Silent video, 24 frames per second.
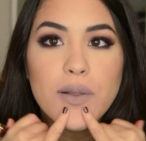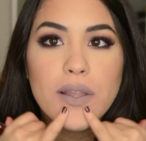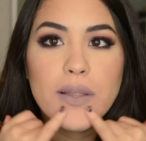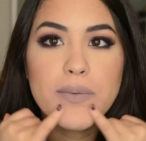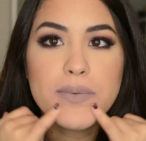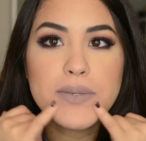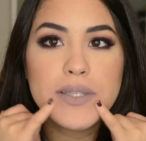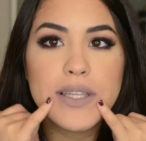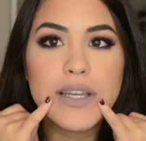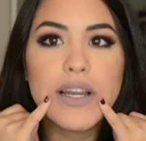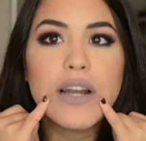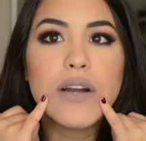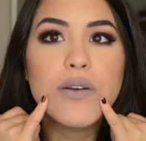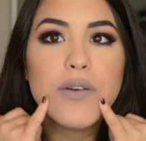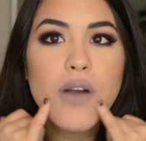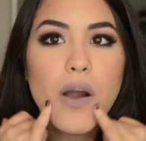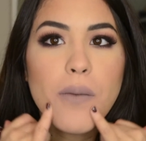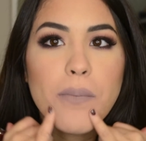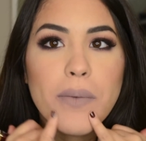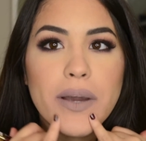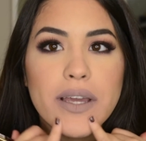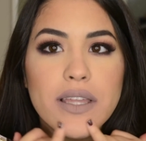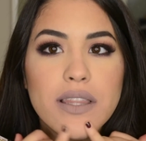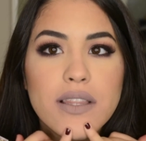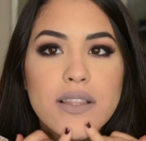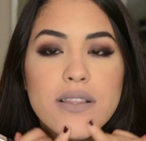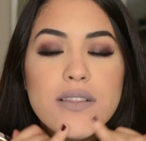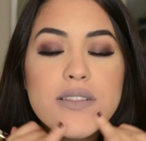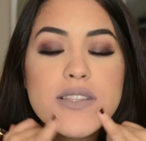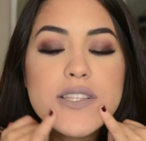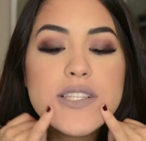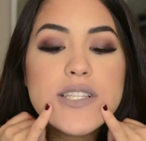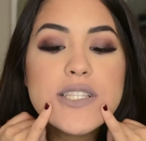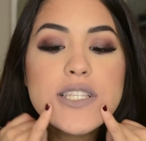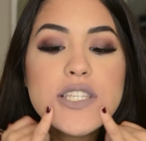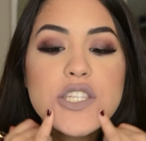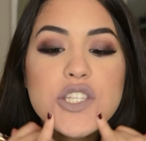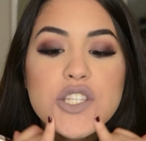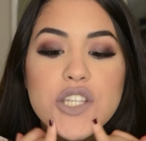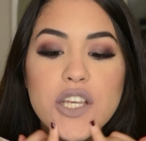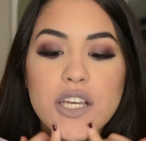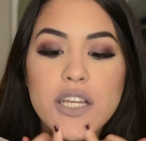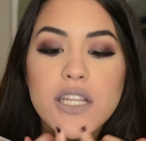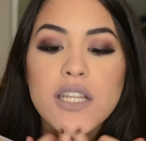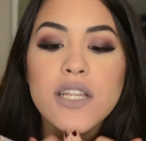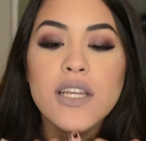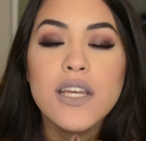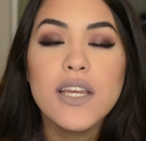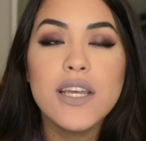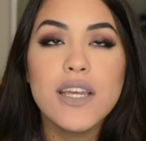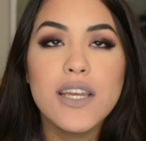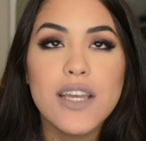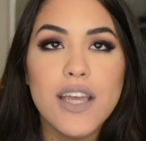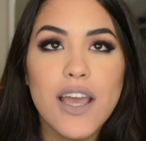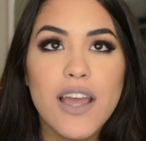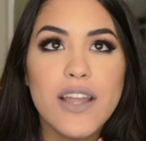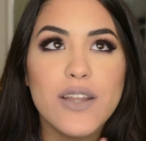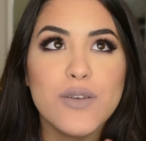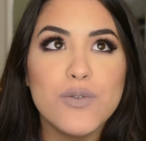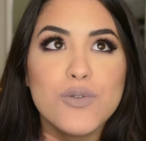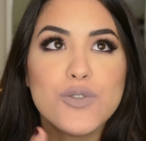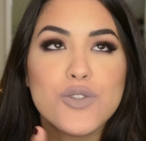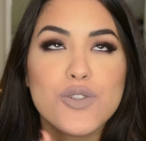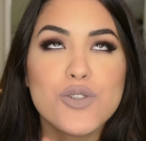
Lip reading: lipstick around my chin, and it was